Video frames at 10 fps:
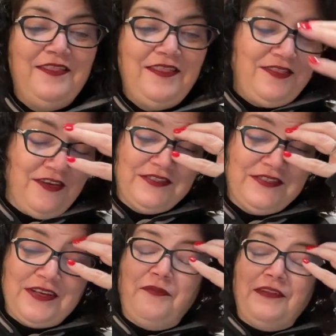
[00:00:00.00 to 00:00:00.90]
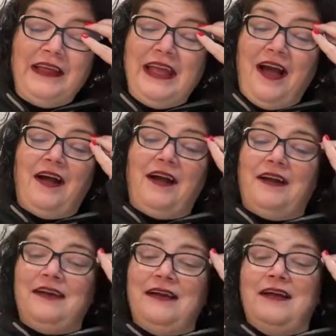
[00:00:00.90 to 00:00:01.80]
Those hopefully
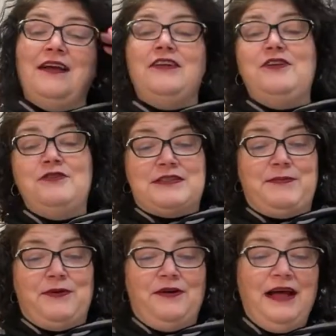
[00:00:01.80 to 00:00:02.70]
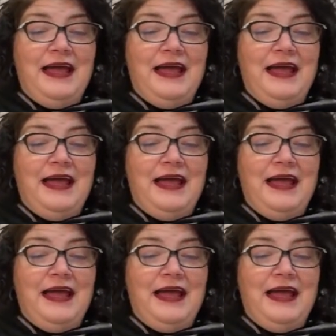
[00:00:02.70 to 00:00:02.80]
are usable.